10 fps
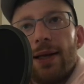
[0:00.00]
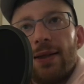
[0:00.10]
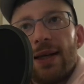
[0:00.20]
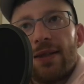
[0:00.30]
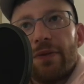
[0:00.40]

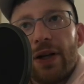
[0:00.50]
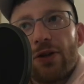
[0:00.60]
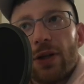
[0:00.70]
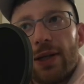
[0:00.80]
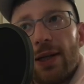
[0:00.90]
that
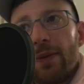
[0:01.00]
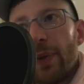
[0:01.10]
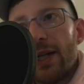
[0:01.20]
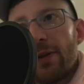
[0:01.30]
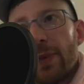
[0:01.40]
eventually it
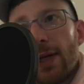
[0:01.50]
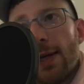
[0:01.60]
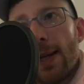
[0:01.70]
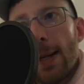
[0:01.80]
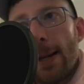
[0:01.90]
makes
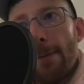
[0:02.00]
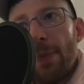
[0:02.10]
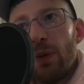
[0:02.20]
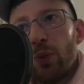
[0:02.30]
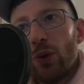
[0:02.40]
me
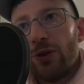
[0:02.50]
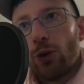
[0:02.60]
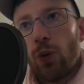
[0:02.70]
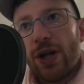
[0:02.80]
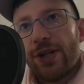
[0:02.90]
pull into
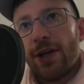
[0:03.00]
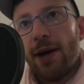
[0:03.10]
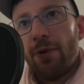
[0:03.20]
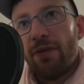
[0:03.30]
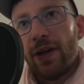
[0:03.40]
question
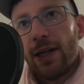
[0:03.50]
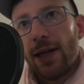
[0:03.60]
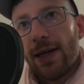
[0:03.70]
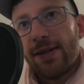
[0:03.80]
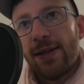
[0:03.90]
everything
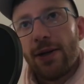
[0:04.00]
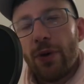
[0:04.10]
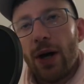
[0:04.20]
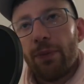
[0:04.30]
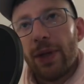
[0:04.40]
that I see
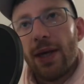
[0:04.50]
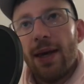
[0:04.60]
around me.